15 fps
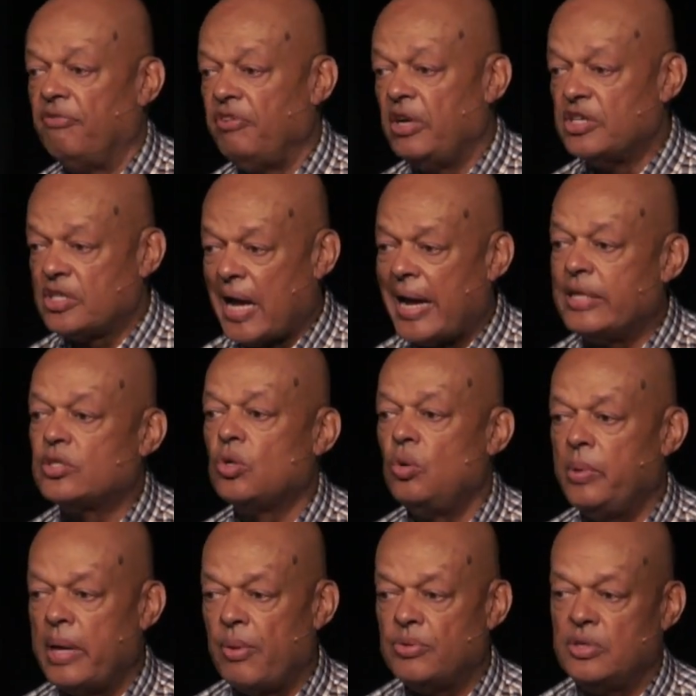finished high
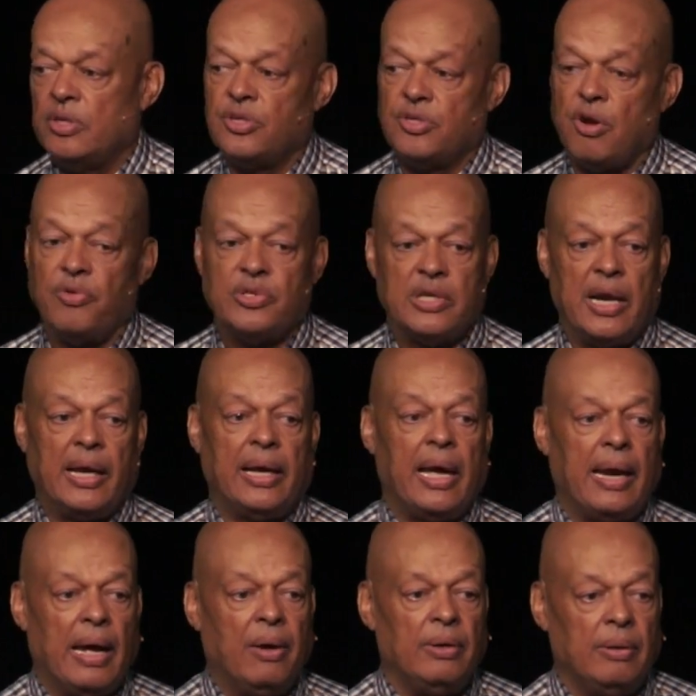school when I was in the service, and I
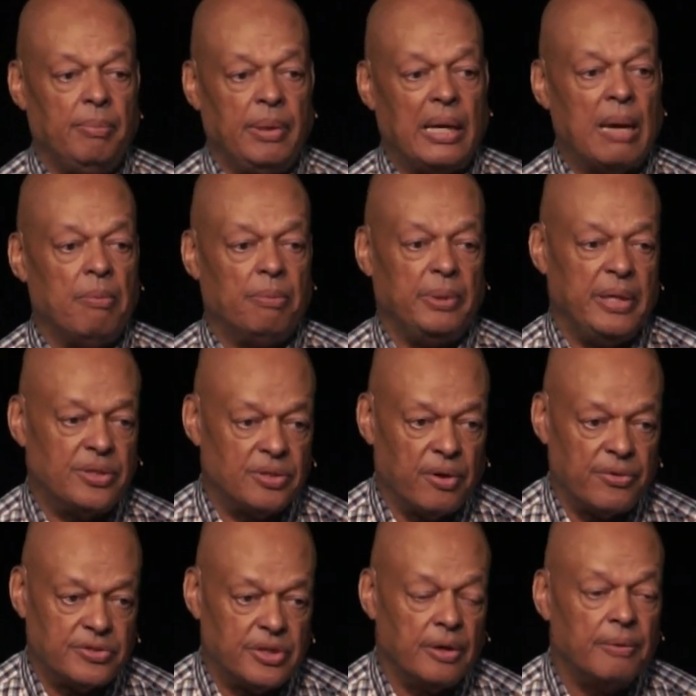got out and became a police
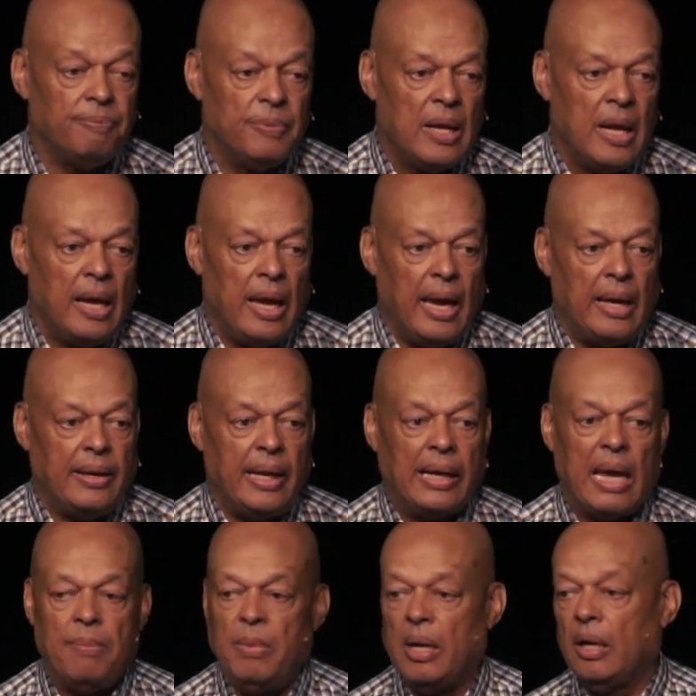officer. And they
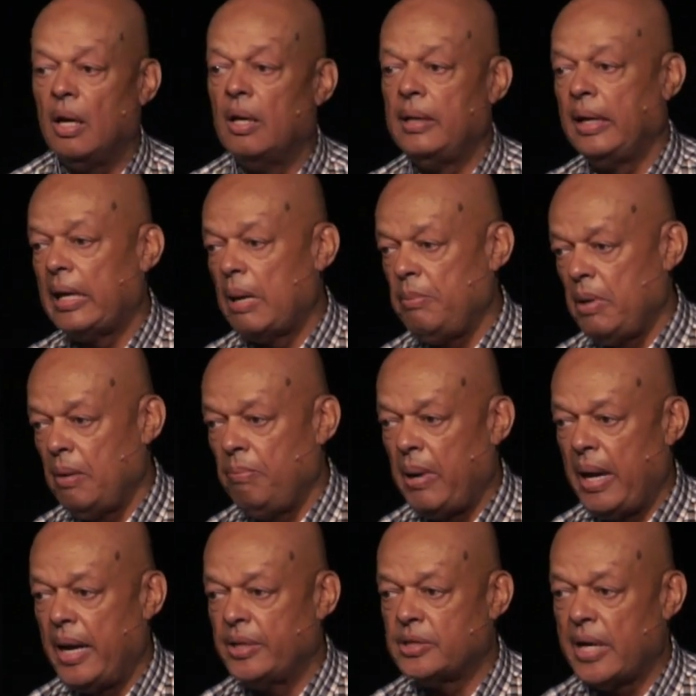gave me a gun, they gave me a
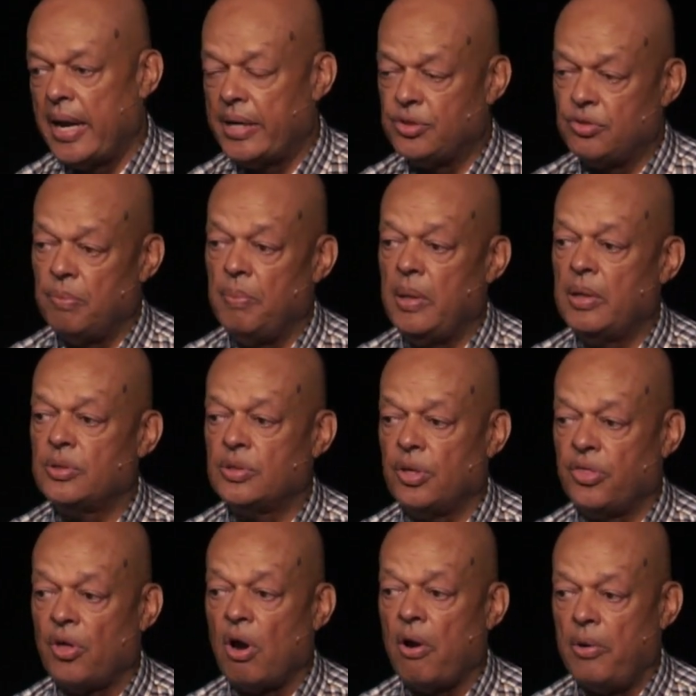badge. I had tremendous
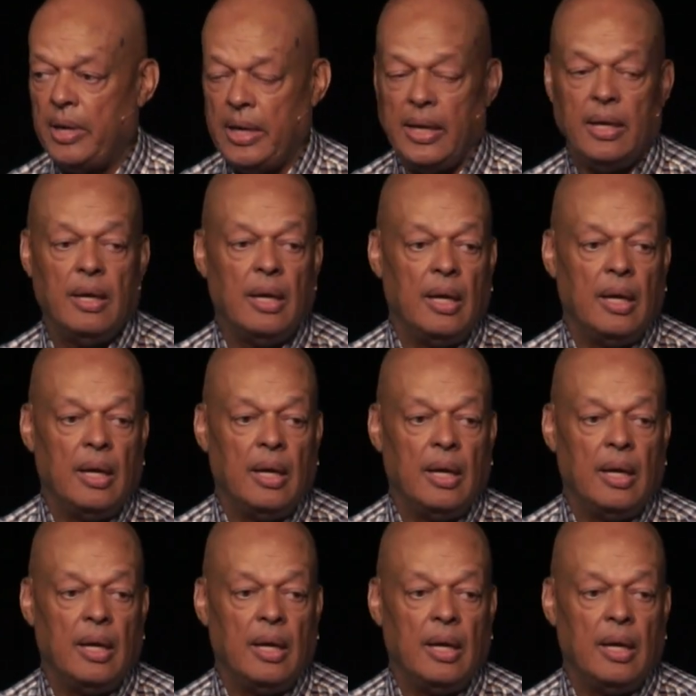authority,